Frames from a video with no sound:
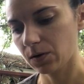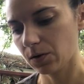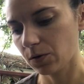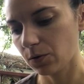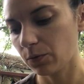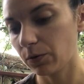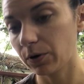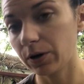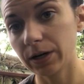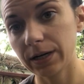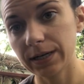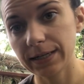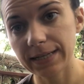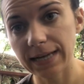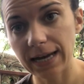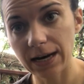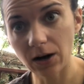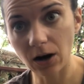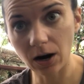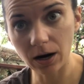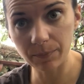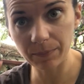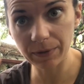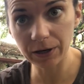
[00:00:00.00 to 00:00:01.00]
We're gonna take
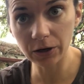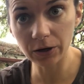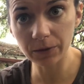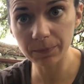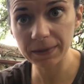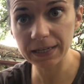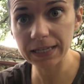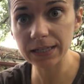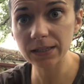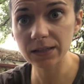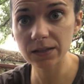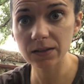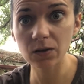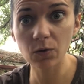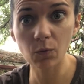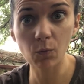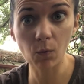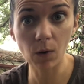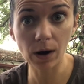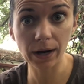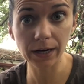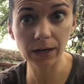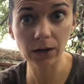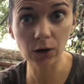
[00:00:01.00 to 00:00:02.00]
our bigger piece, the
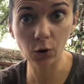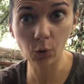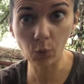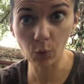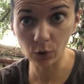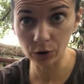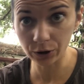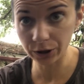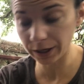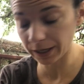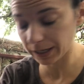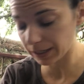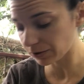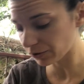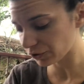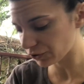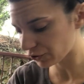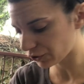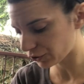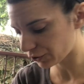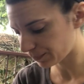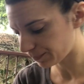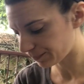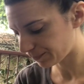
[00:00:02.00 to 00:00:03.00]
1 1/4
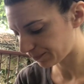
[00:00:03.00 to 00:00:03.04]
inch,